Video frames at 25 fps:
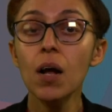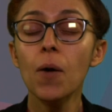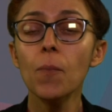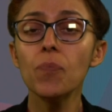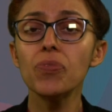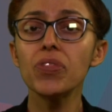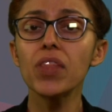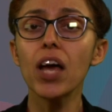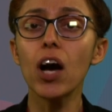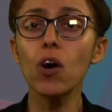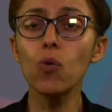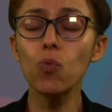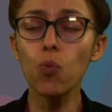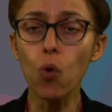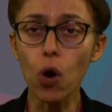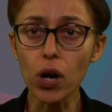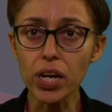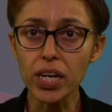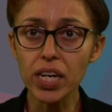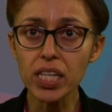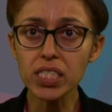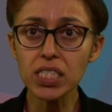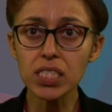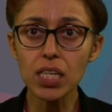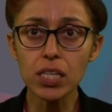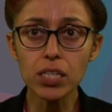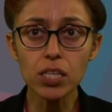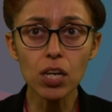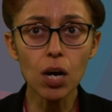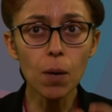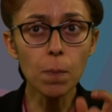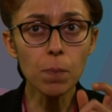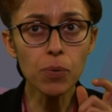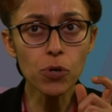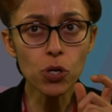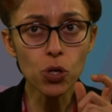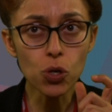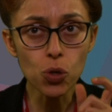Now what does the
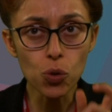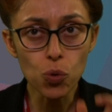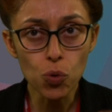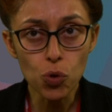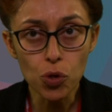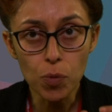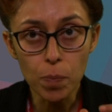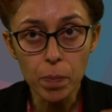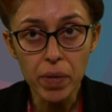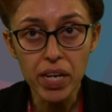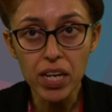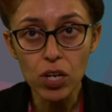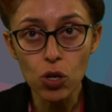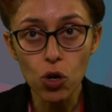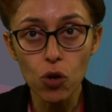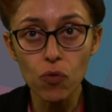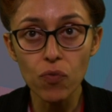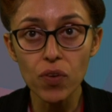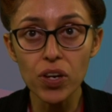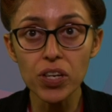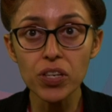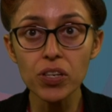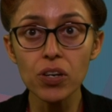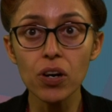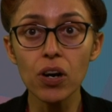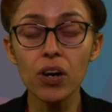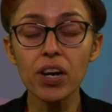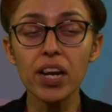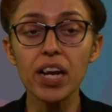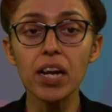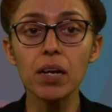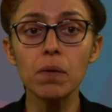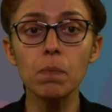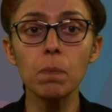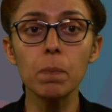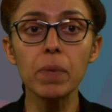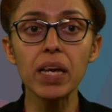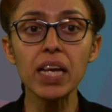term crude mean over here?
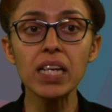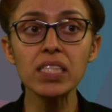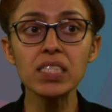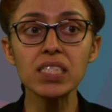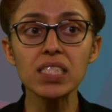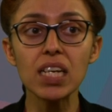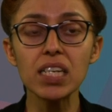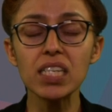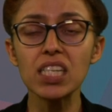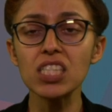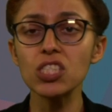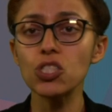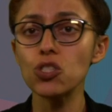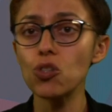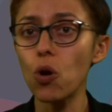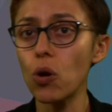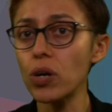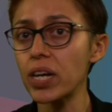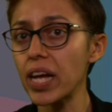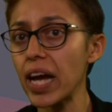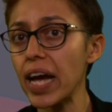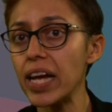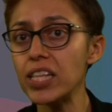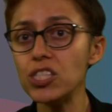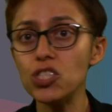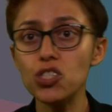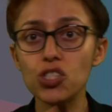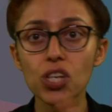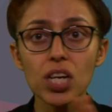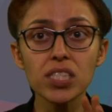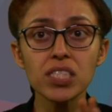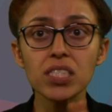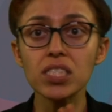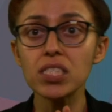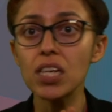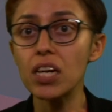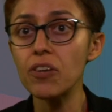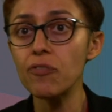It means it is not
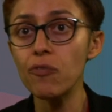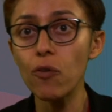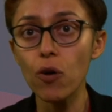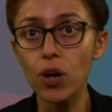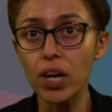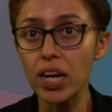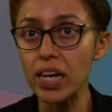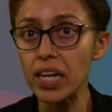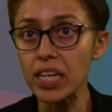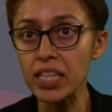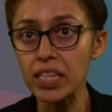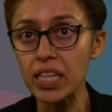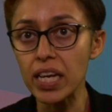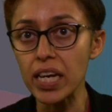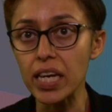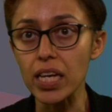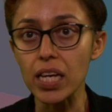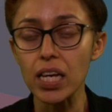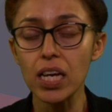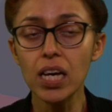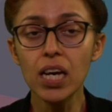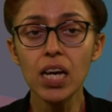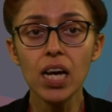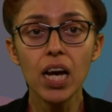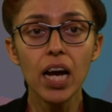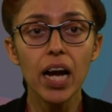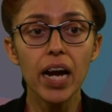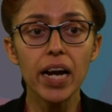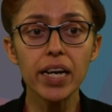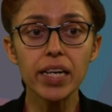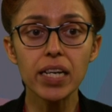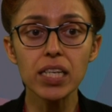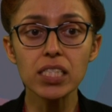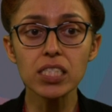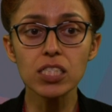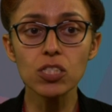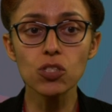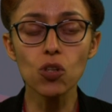adjusted for anything. It
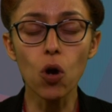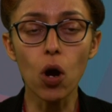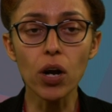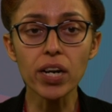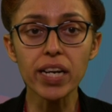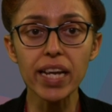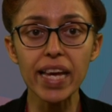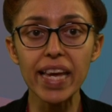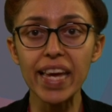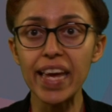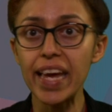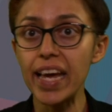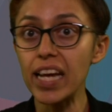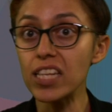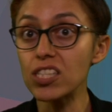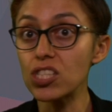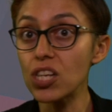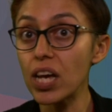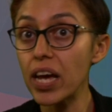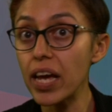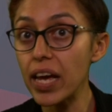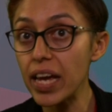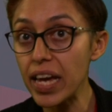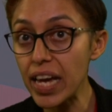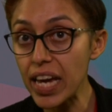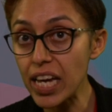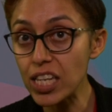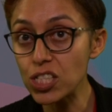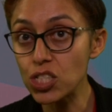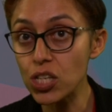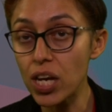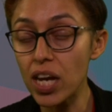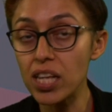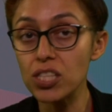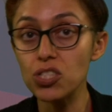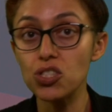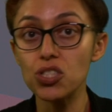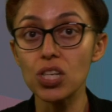is not age
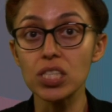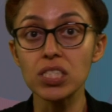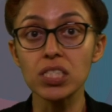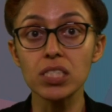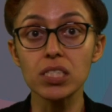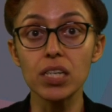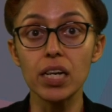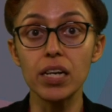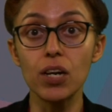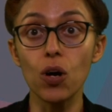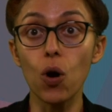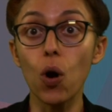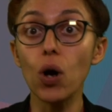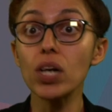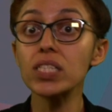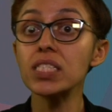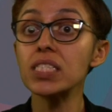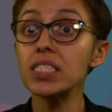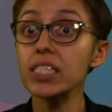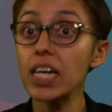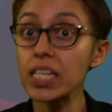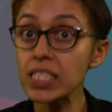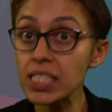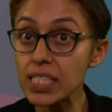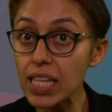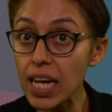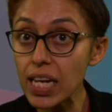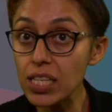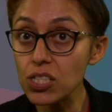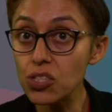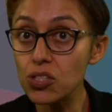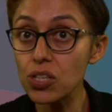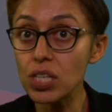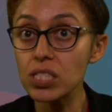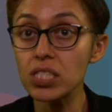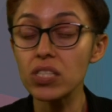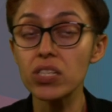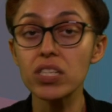adjusted or sex
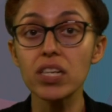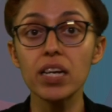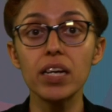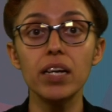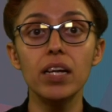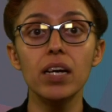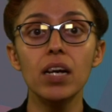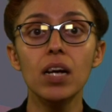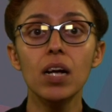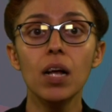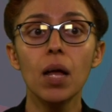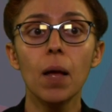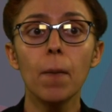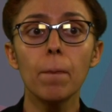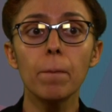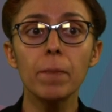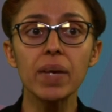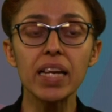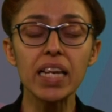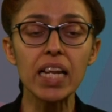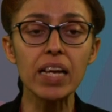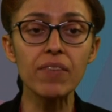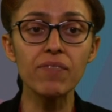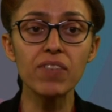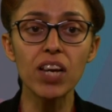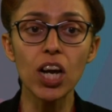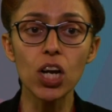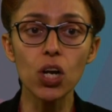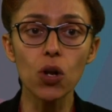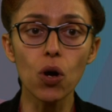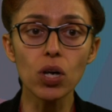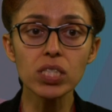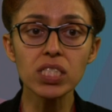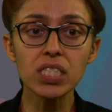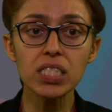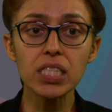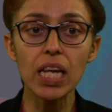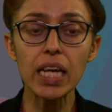adjusted, meaning we are
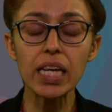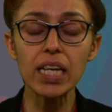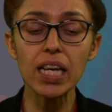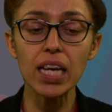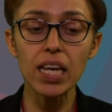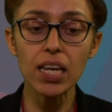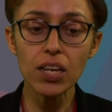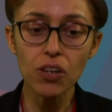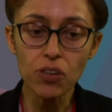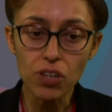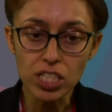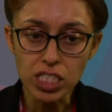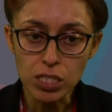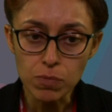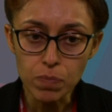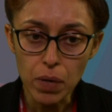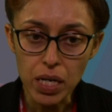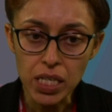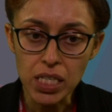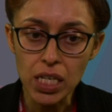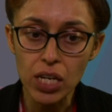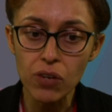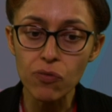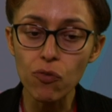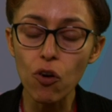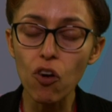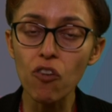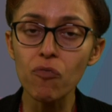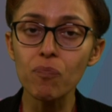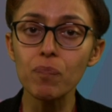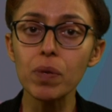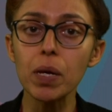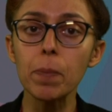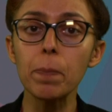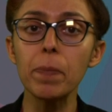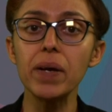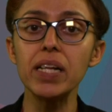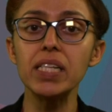not saying irrespective of
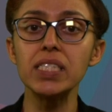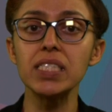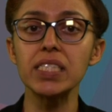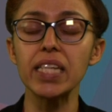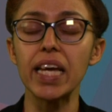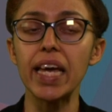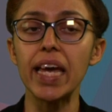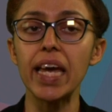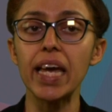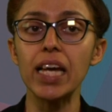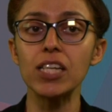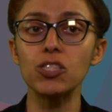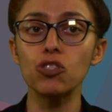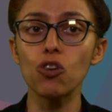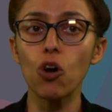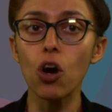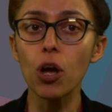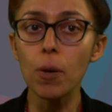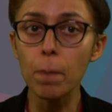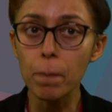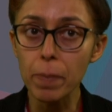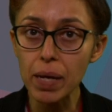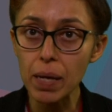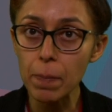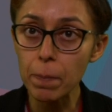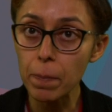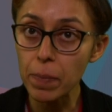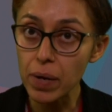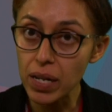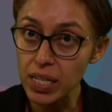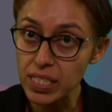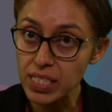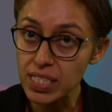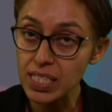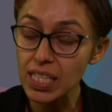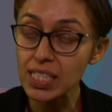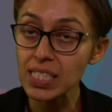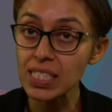people's age or
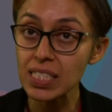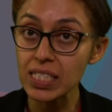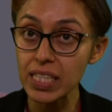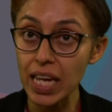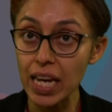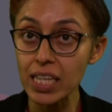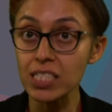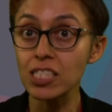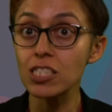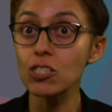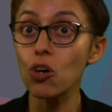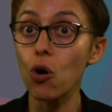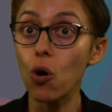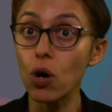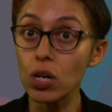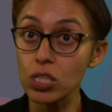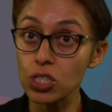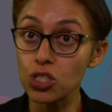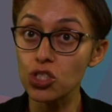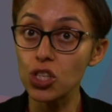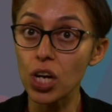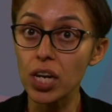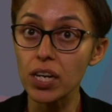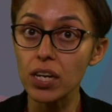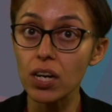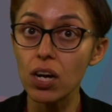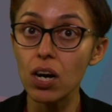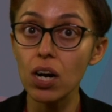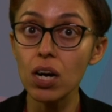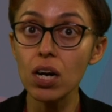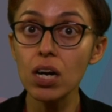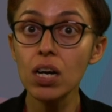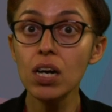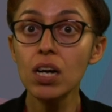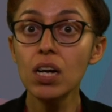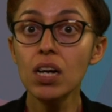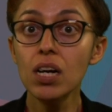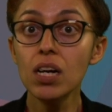people's sex or gender,
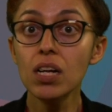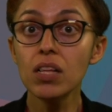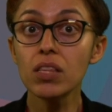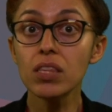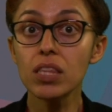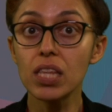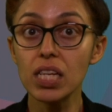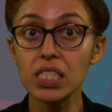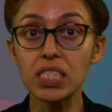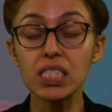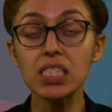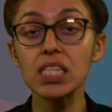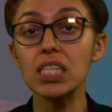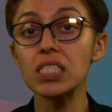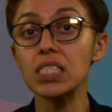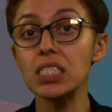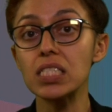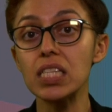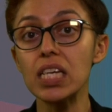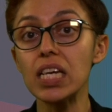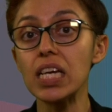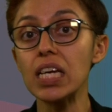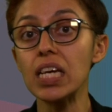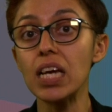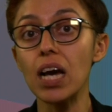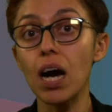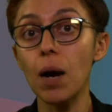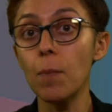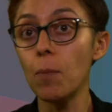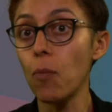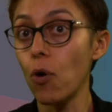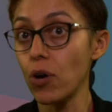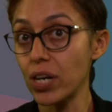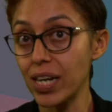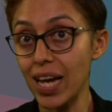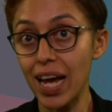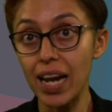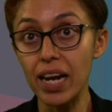this is the
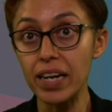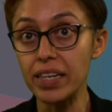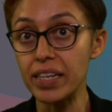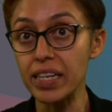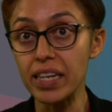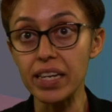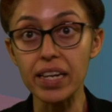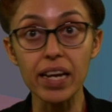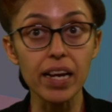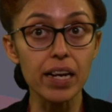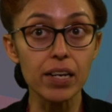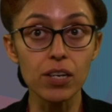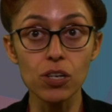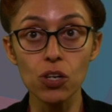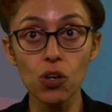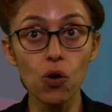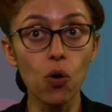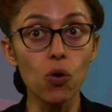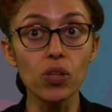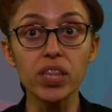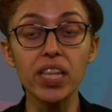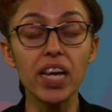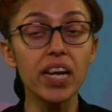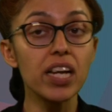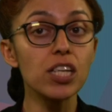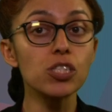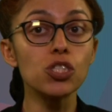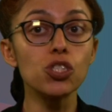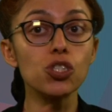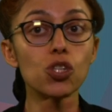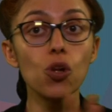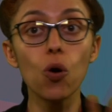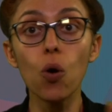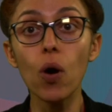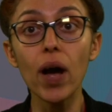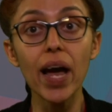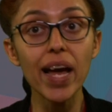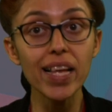mortality rate. No, there is
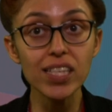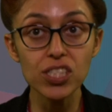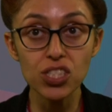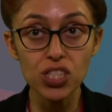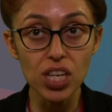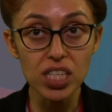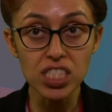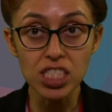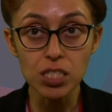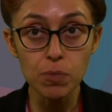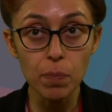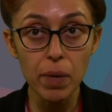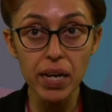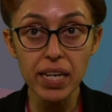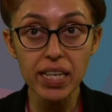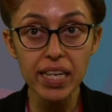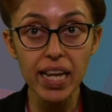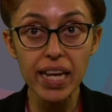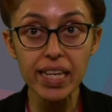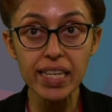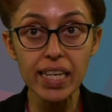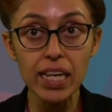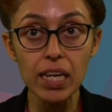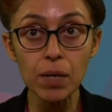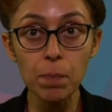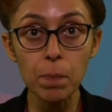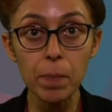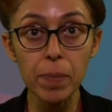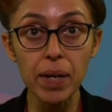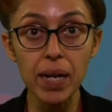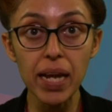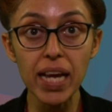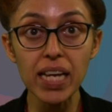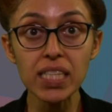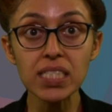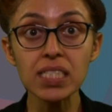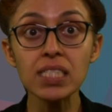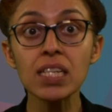no adjustment taking
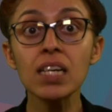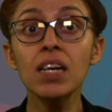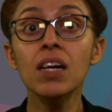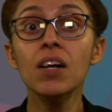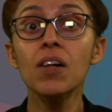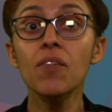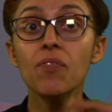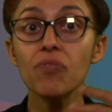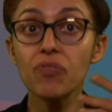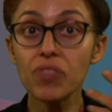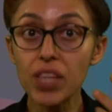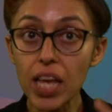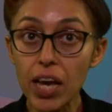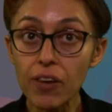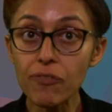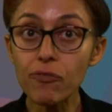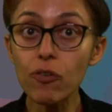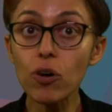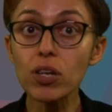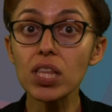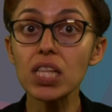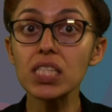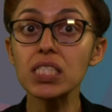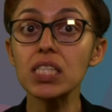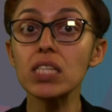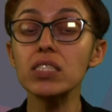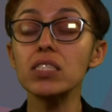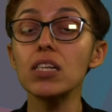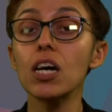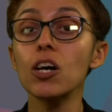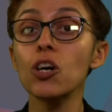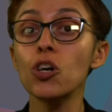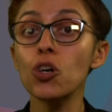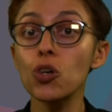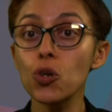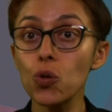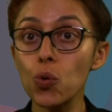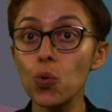place. Therefore, this is a
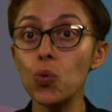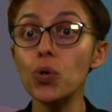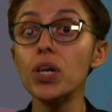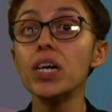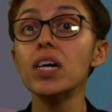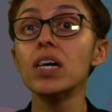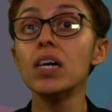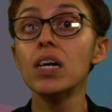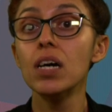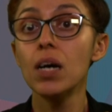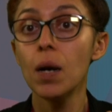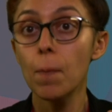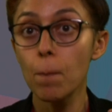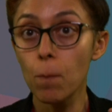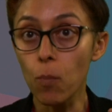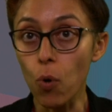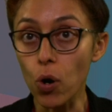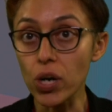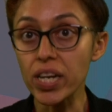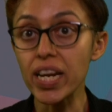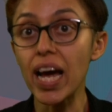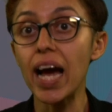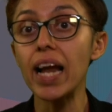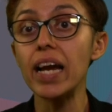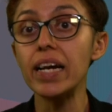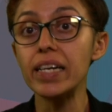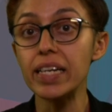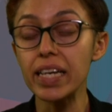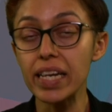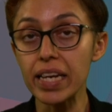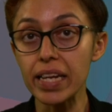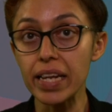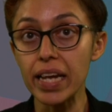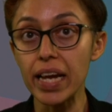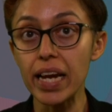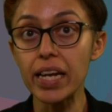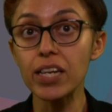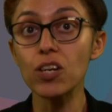crude mortality
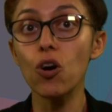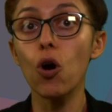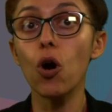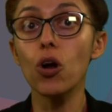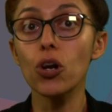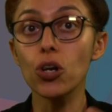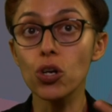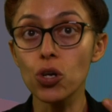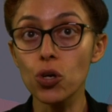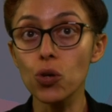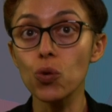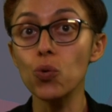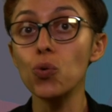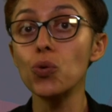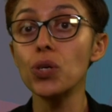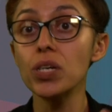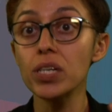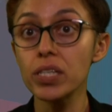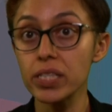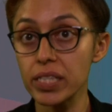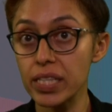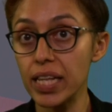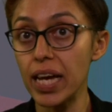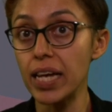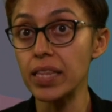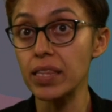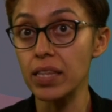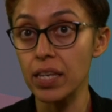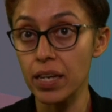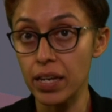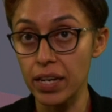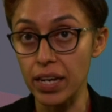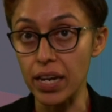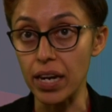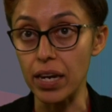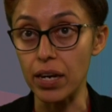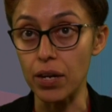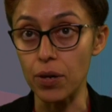rate or crude death
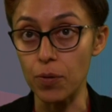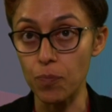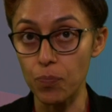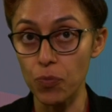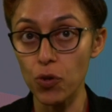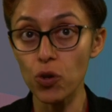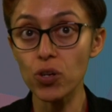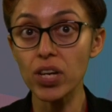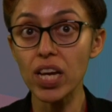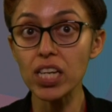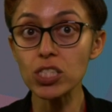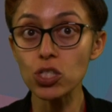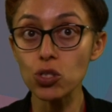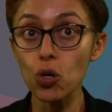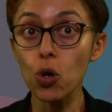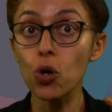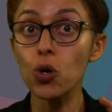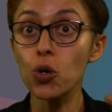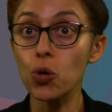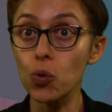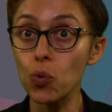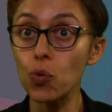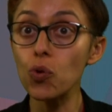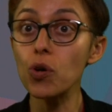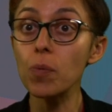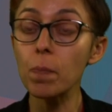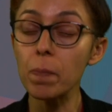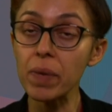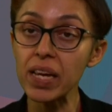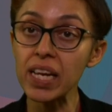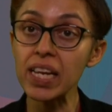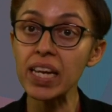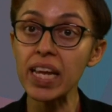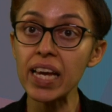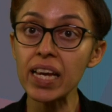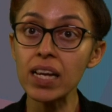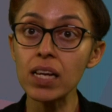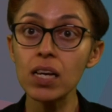rate. Okay, so crude
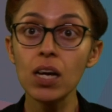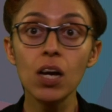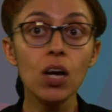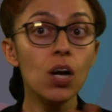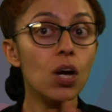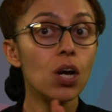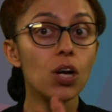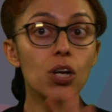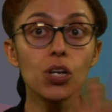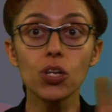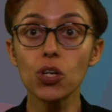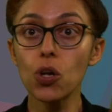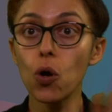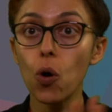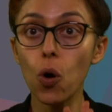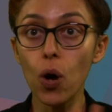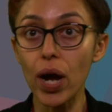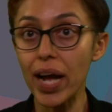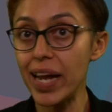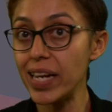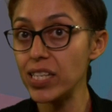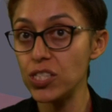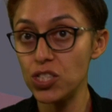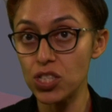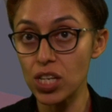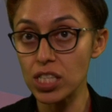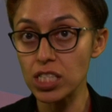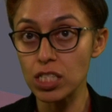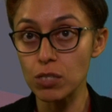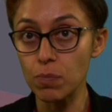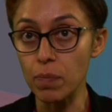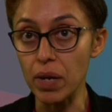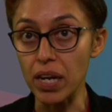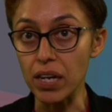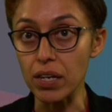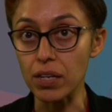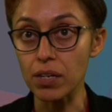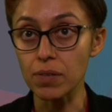meaning no
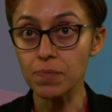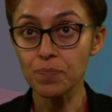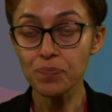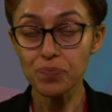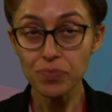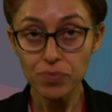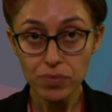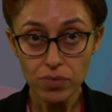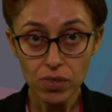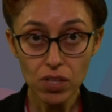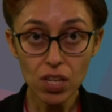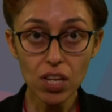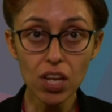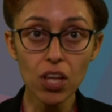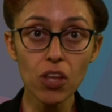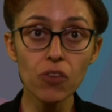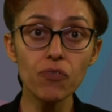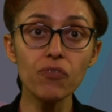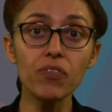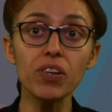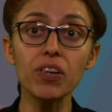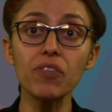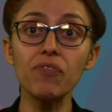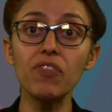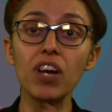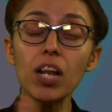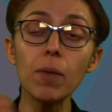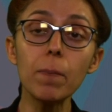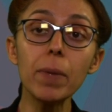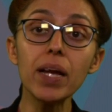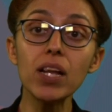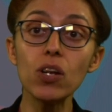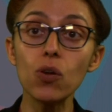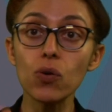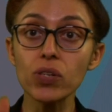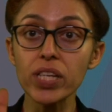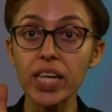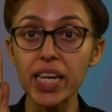adjustment. we will be
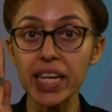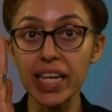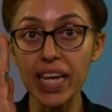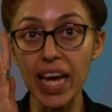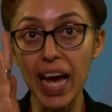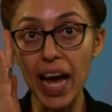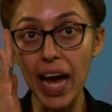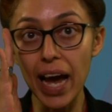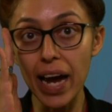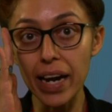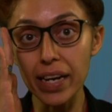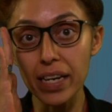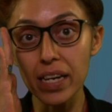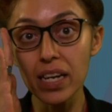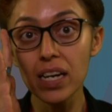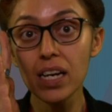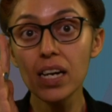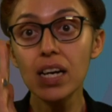looking at